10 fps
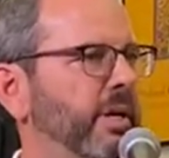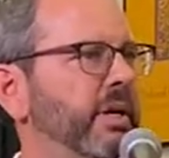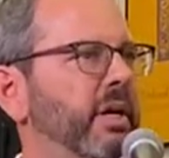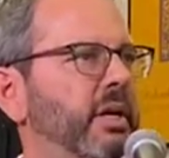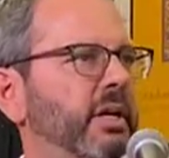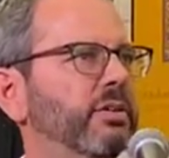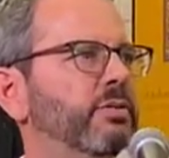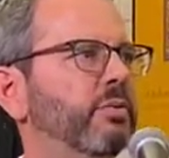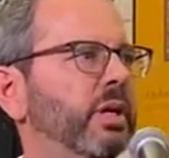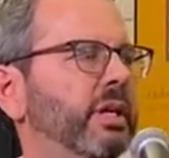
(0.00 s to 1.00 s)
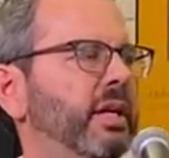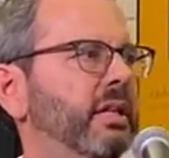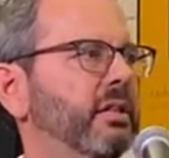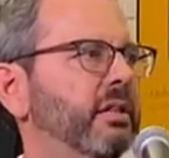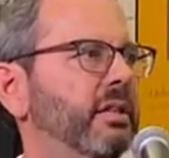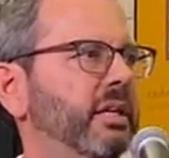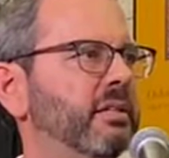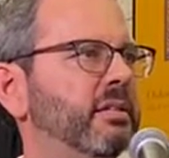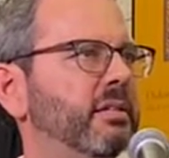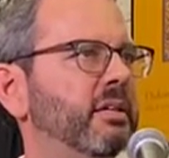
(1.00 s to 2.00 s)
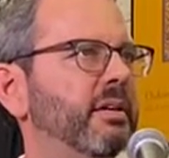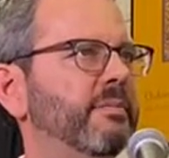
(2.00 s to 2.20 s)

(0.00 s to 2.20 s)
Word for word: But it's really this